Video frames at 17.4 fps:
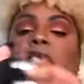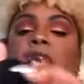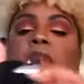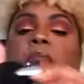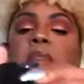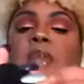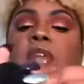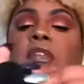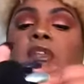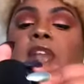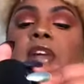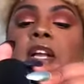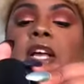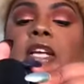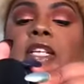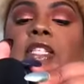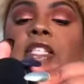
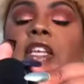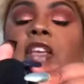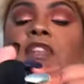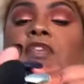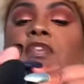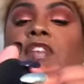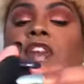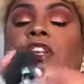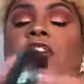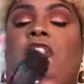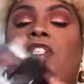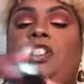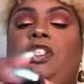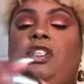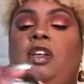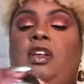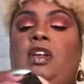Mineralized Skin
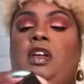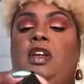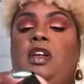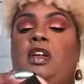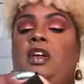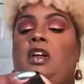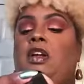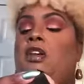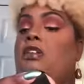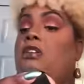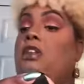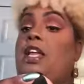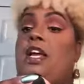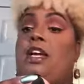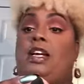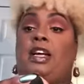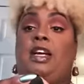Finish.
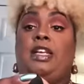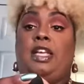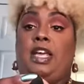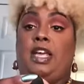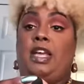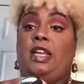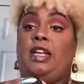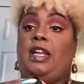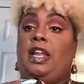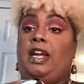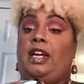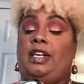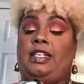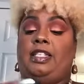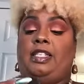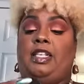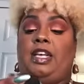Like
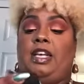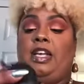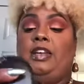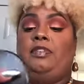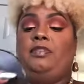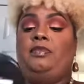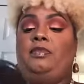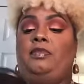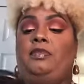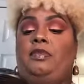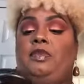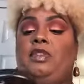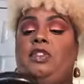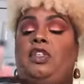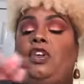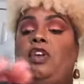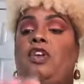I said,
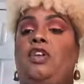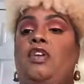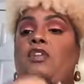good Old